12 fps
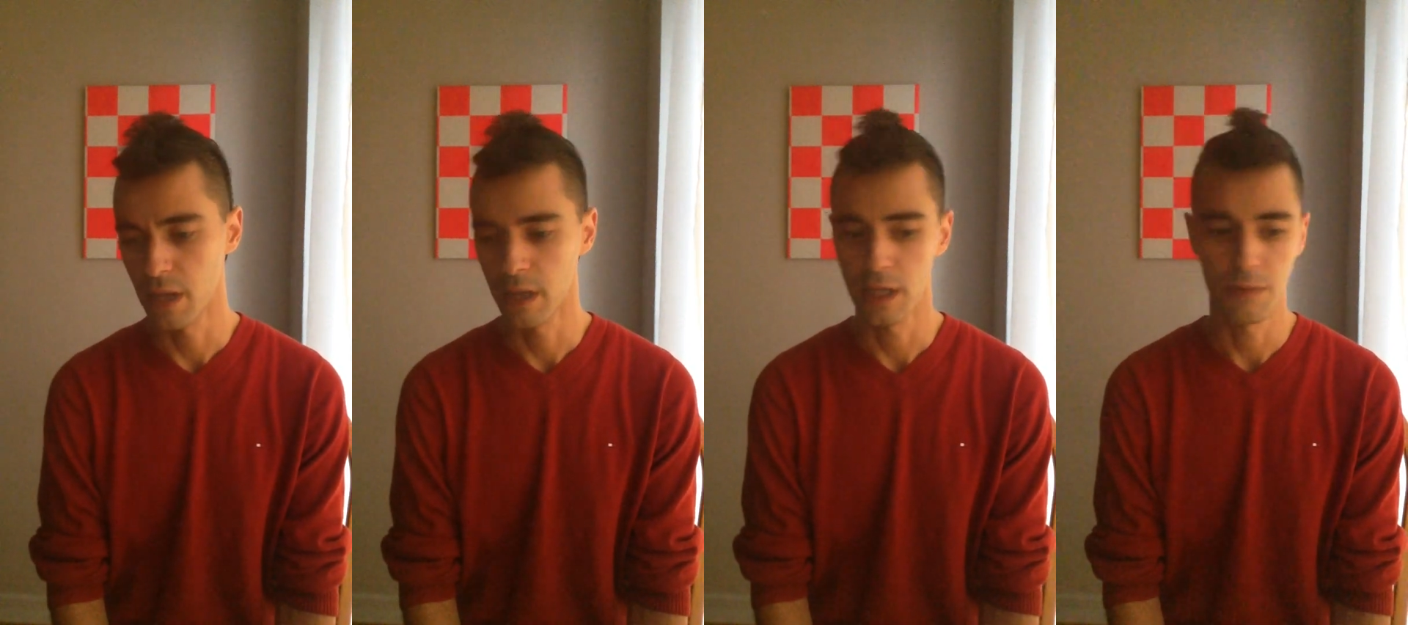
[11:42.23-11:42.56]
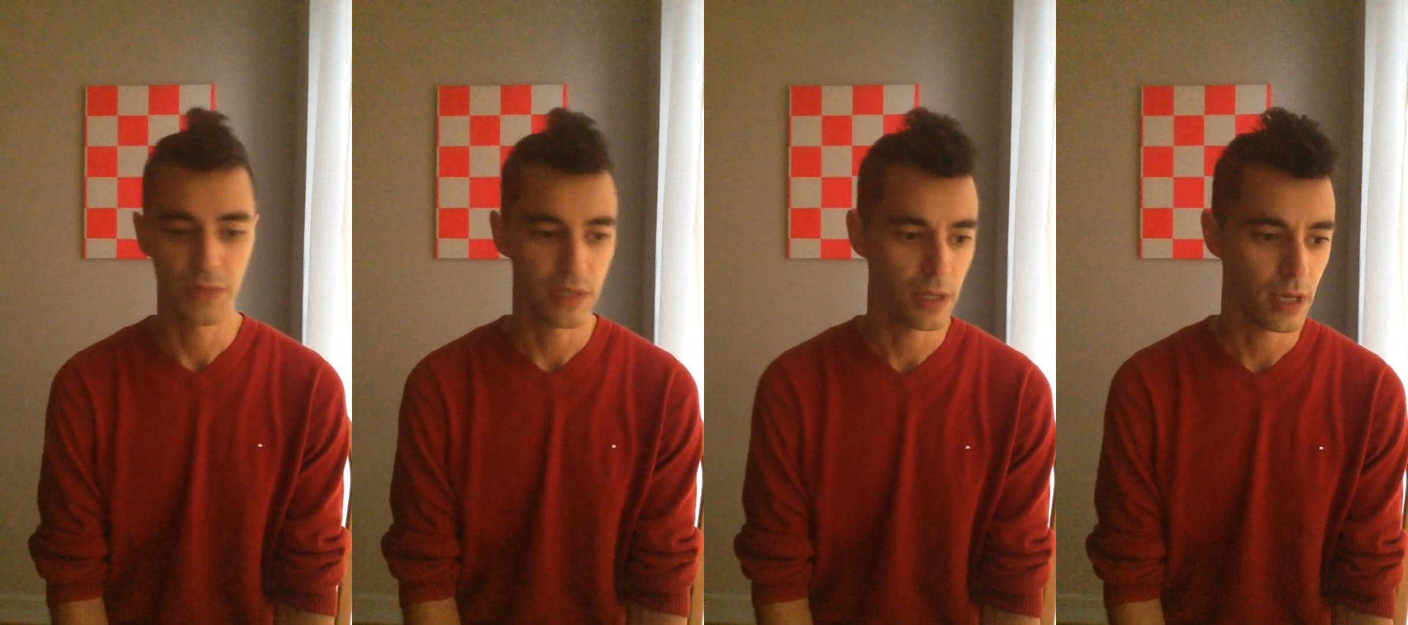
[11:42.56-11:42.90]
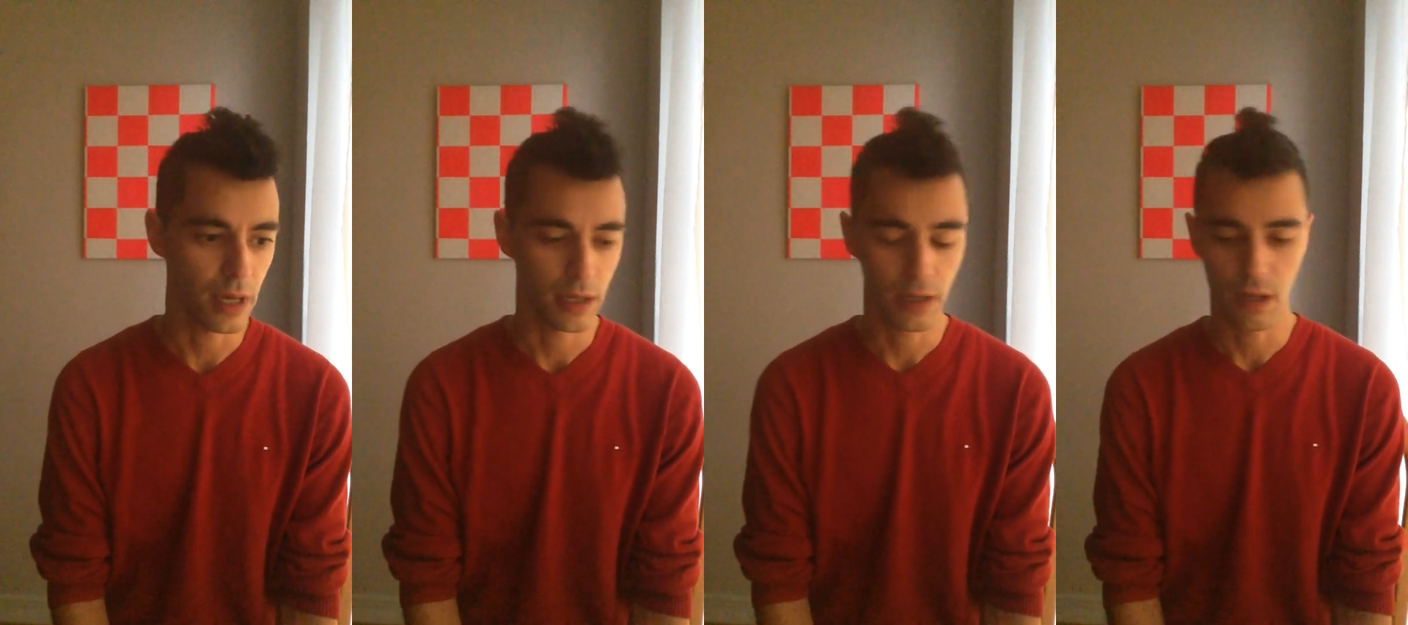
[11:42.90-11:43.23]
Hakeem
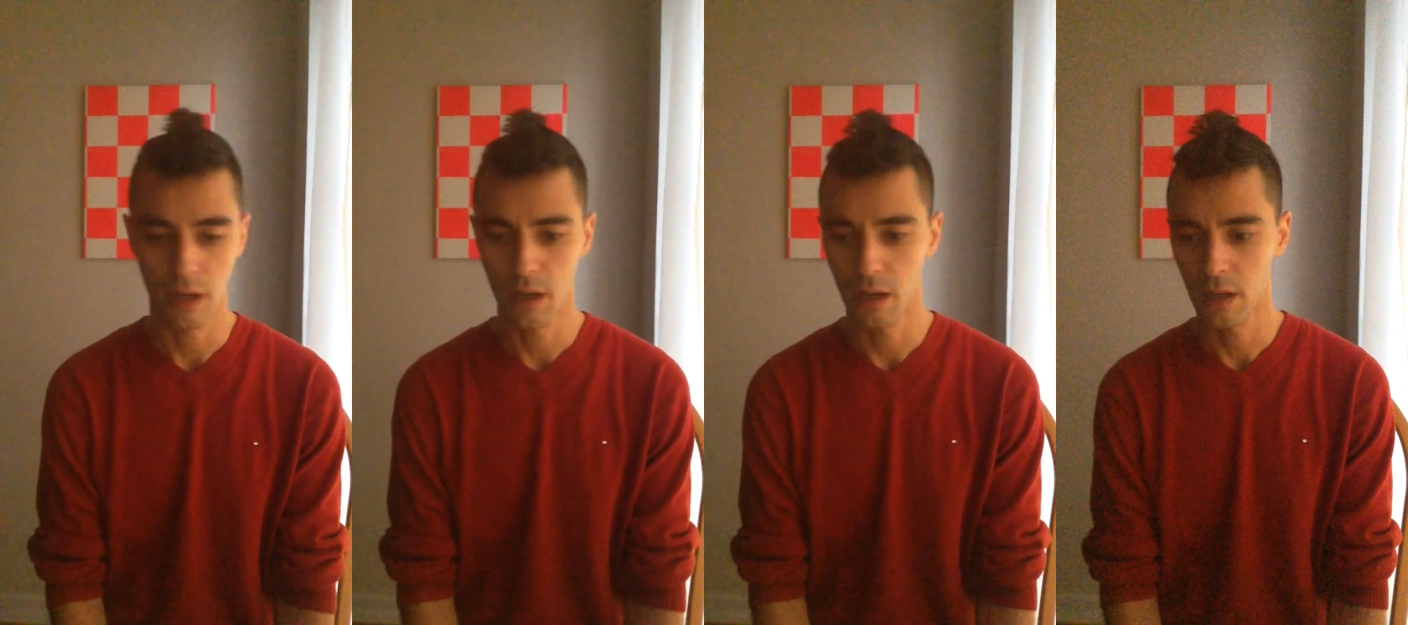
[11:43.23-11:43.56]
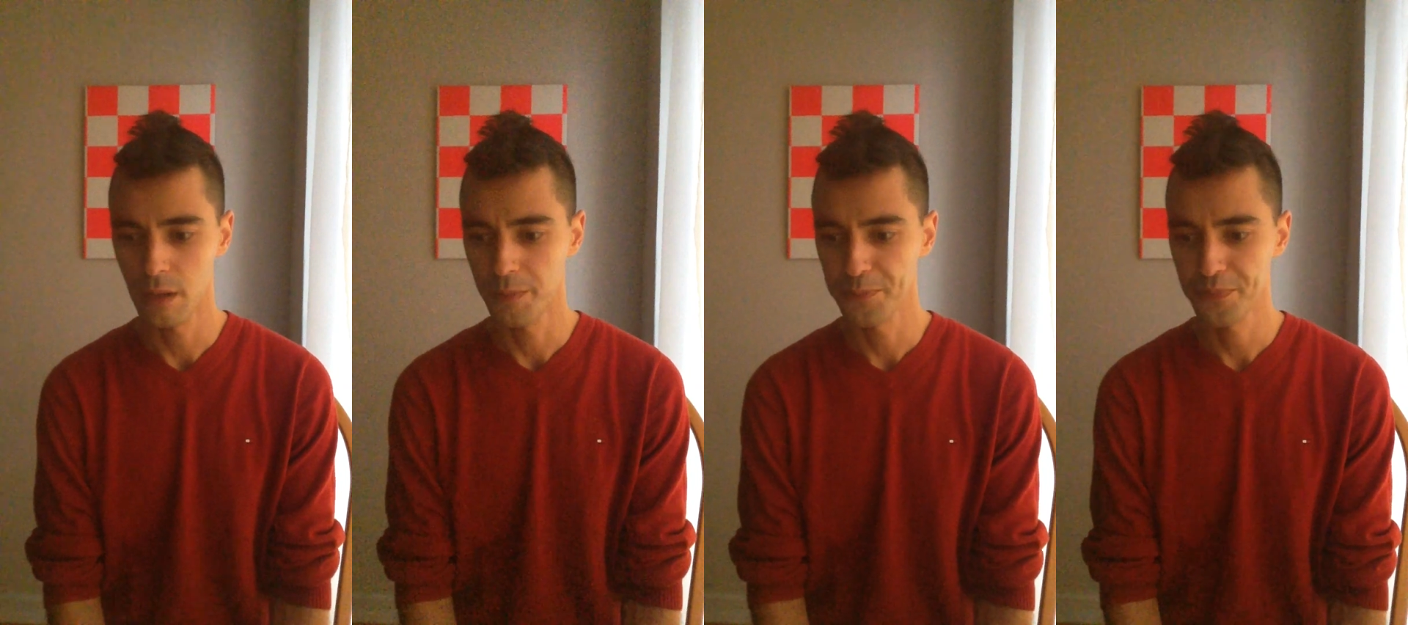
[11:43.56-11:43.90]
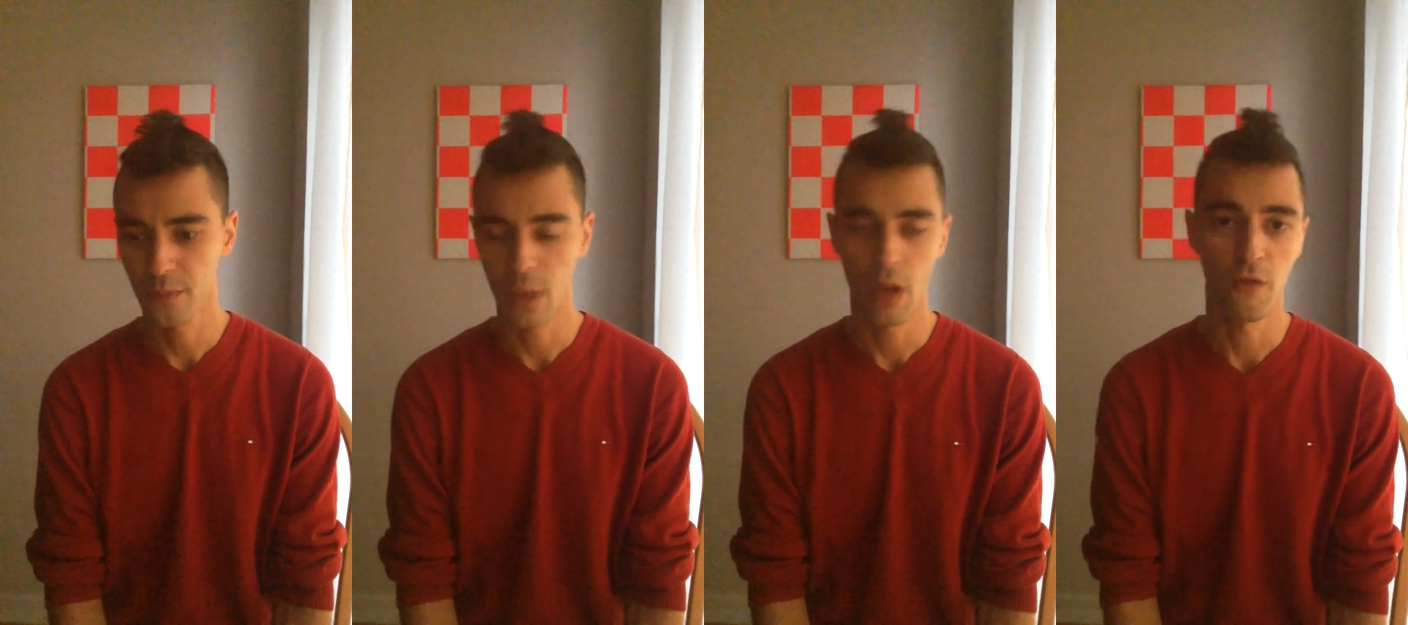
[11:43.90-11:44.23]
Ziyech,
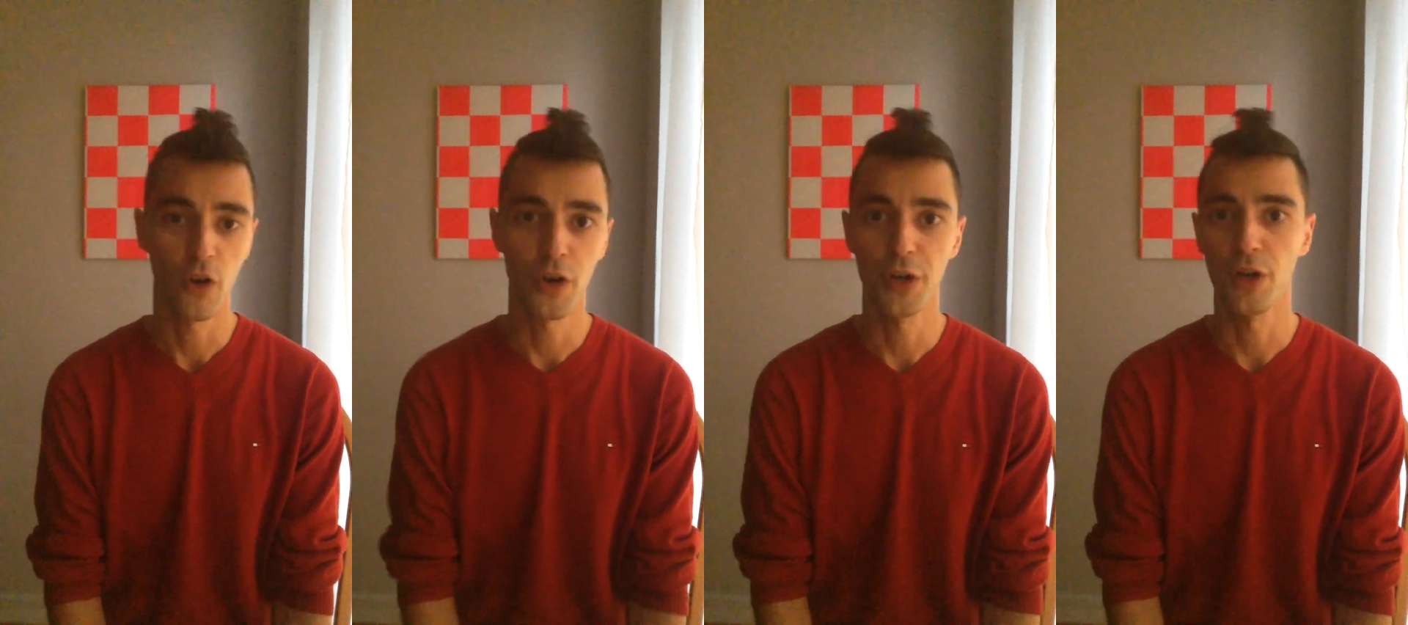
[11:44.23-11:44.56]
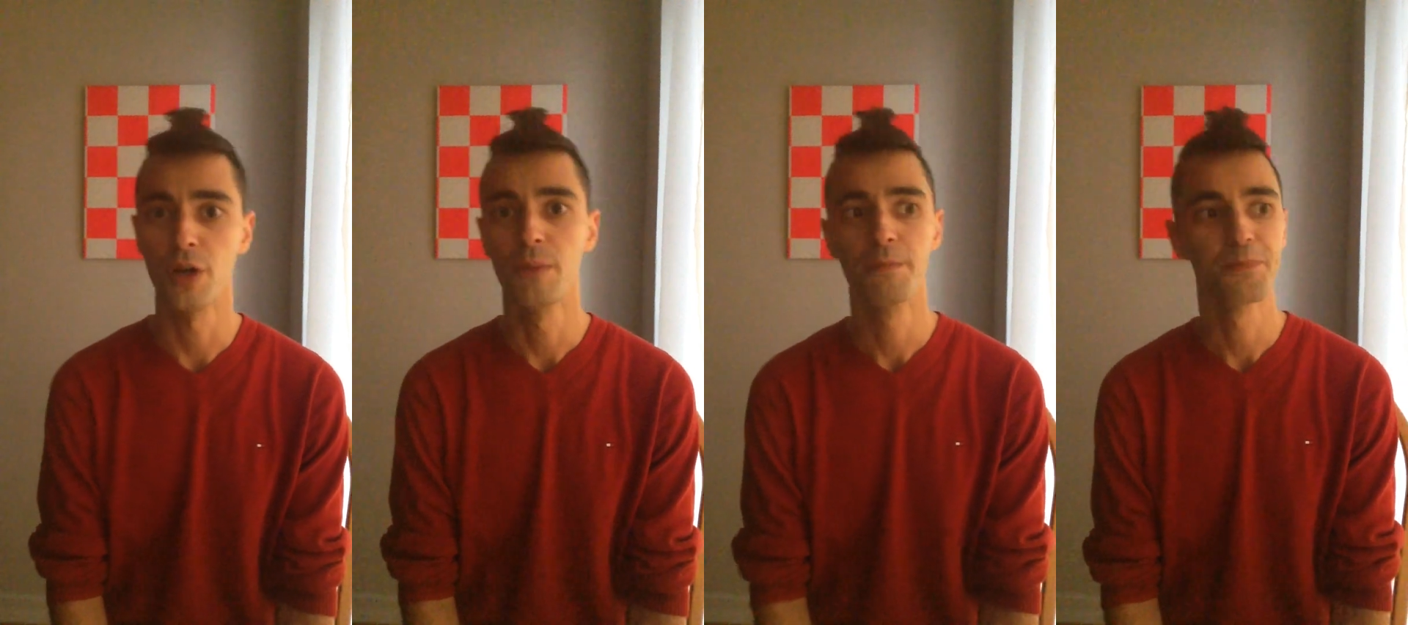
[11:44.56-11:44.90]
Werner,